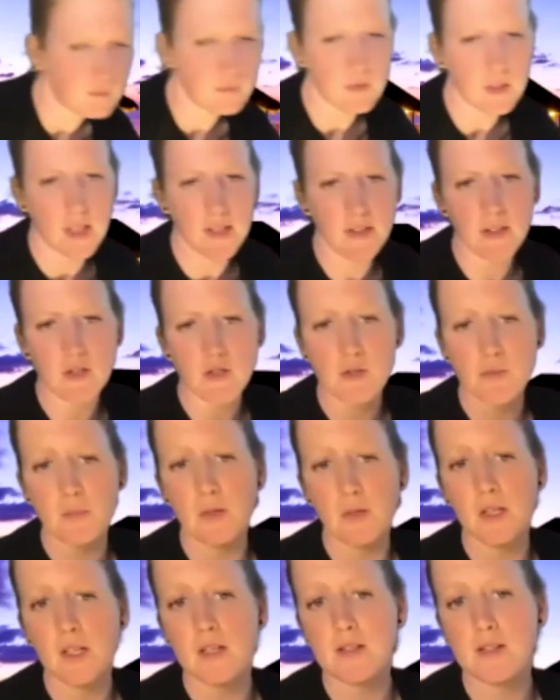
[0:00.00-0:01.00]
And then just
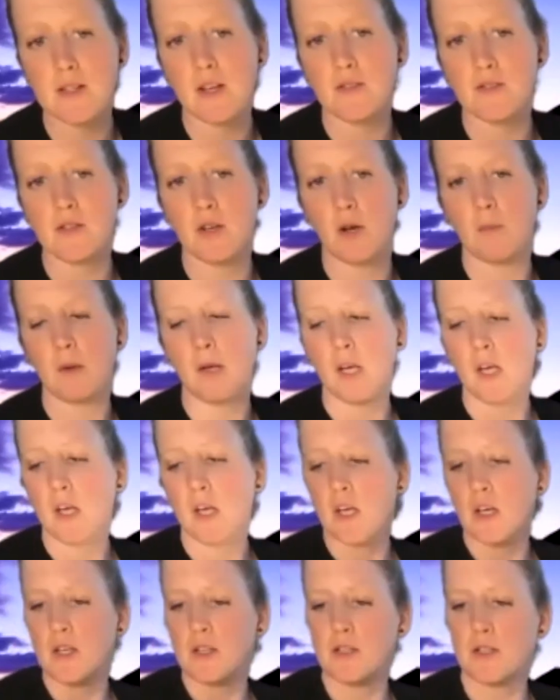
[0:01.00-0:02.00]
bring yourselves up.
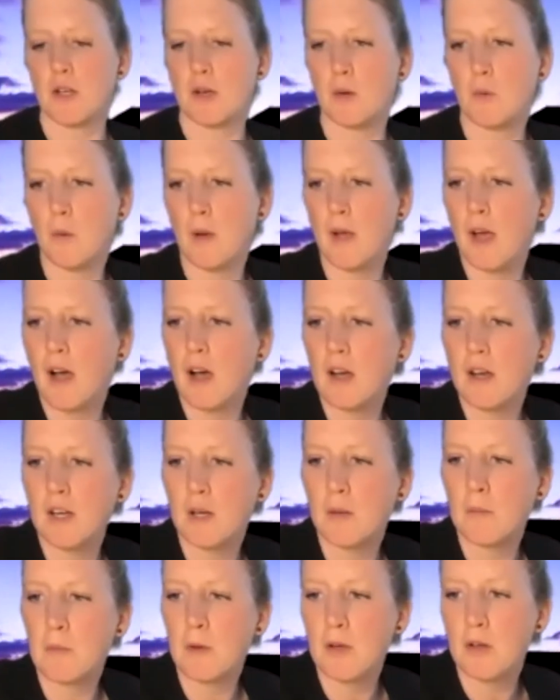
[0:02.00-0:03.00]
So we are going
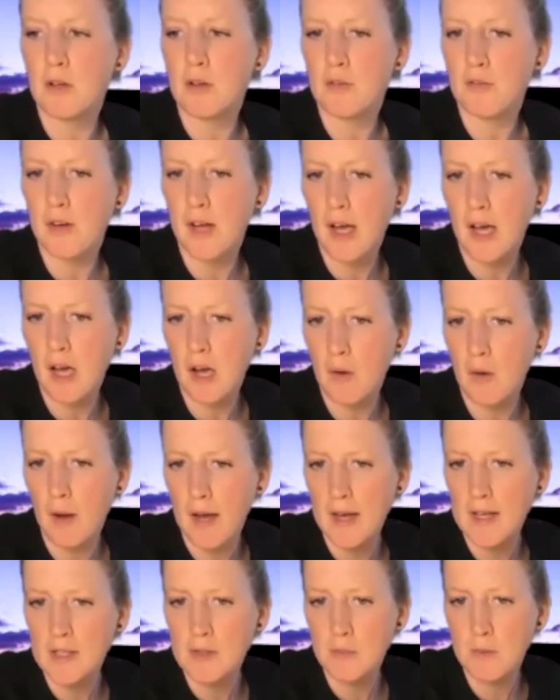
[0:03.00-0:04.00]
to move now
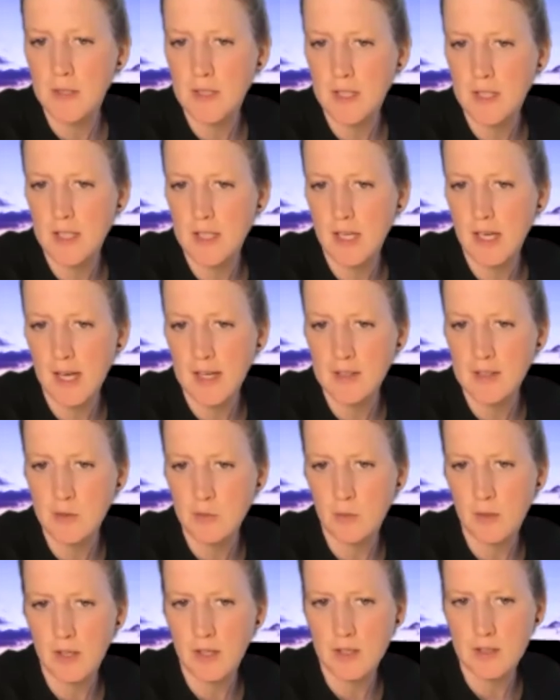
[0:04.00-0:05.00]
as we did last
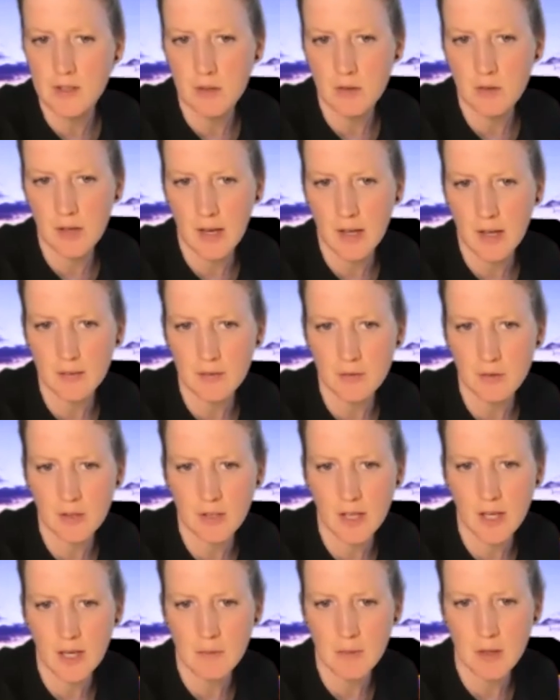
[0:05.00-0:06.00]
week. So
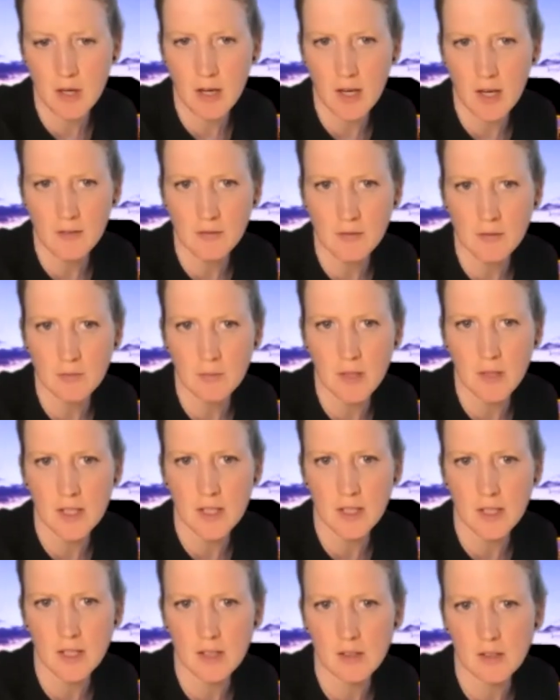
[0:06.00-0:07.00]
Catherine, Emma haven't been
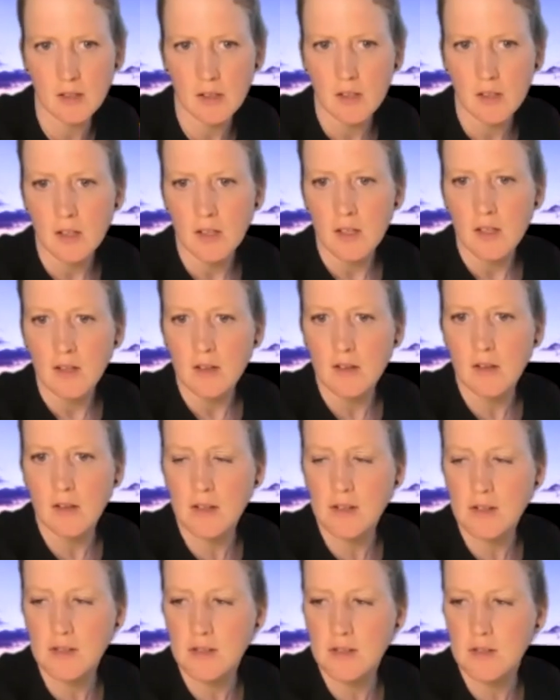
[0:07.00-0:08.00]
in
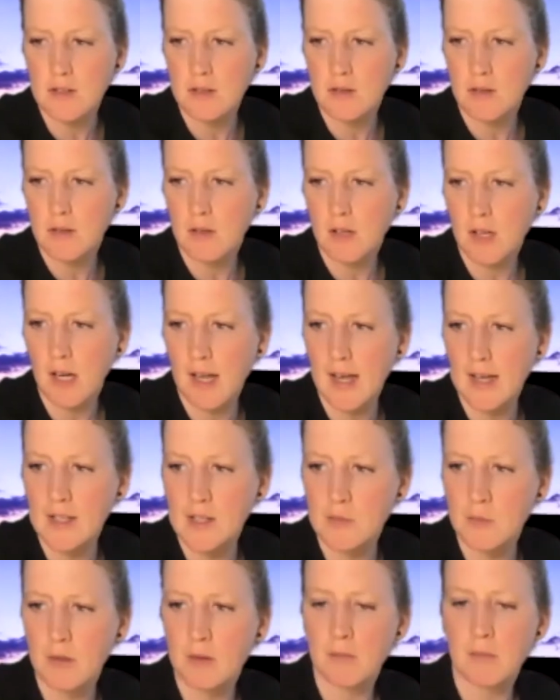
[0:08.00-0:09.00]
this
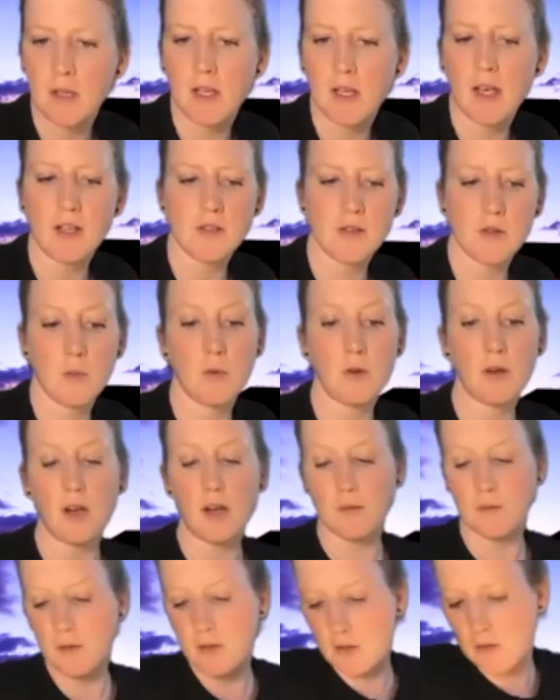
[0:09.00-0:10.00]
class with me yet. So
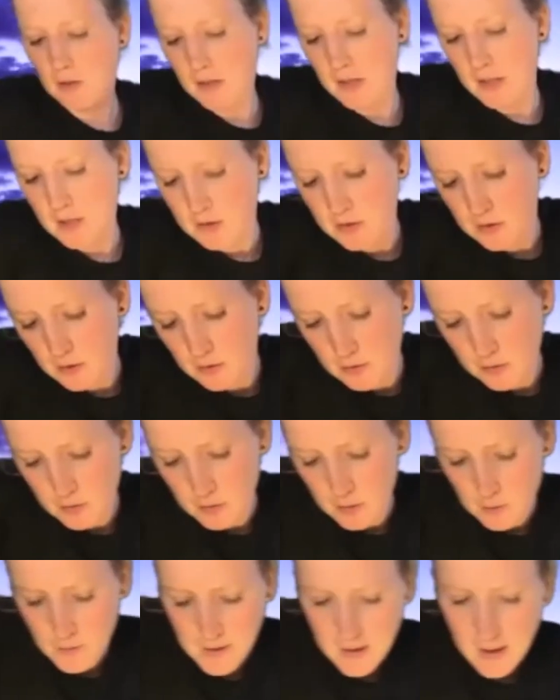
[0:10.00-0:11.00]
I'm going to lead you
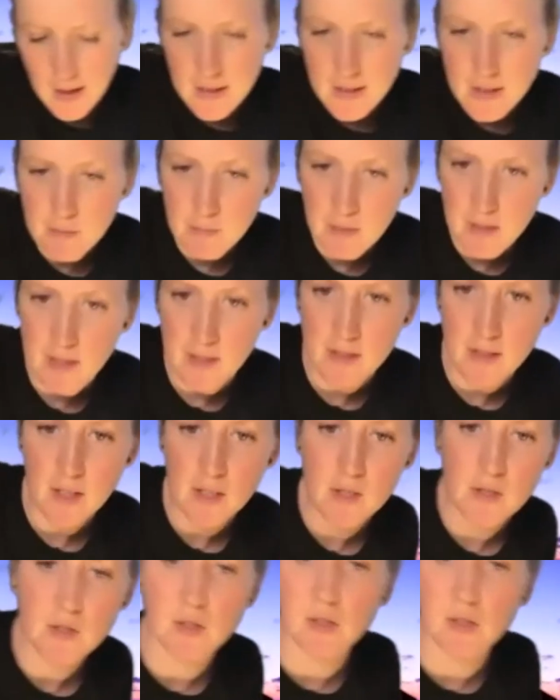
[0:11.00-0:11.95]
through a guided meditation.